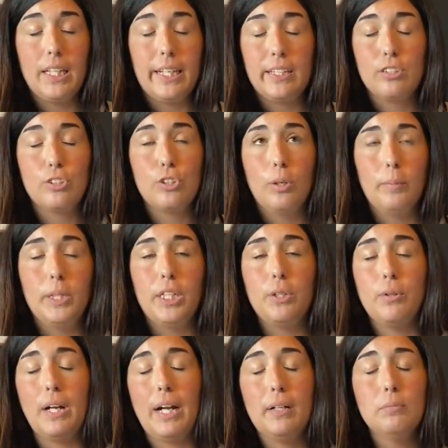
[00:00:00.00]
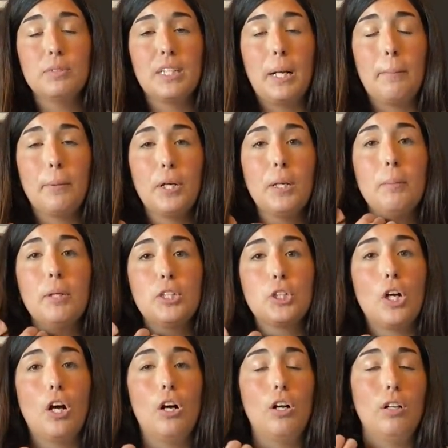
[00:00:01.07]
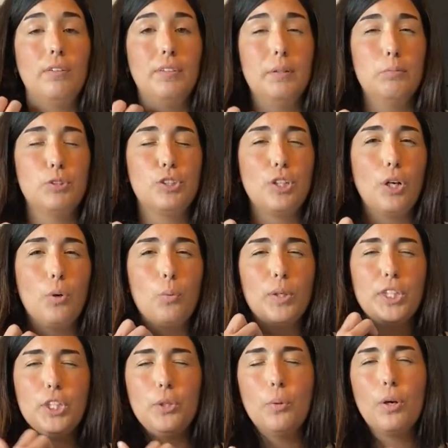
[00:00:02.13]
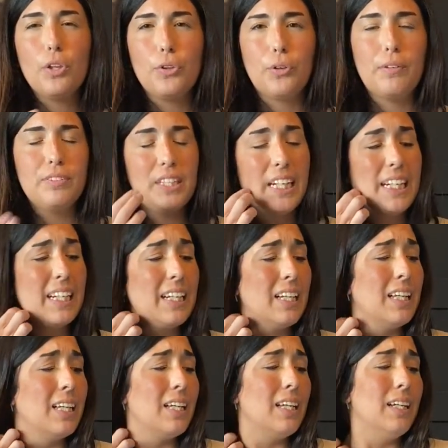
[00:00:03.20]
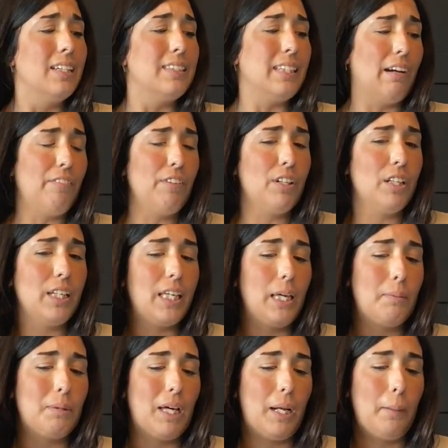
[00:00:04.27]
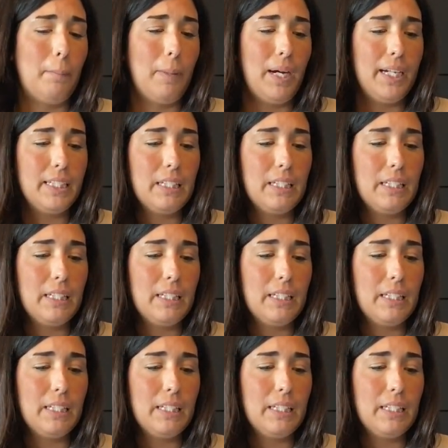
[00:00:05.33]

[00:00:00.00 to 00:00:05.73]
like so many cute items and I pretty much got all of them. So when you are thrifting, definitely keep that in mind.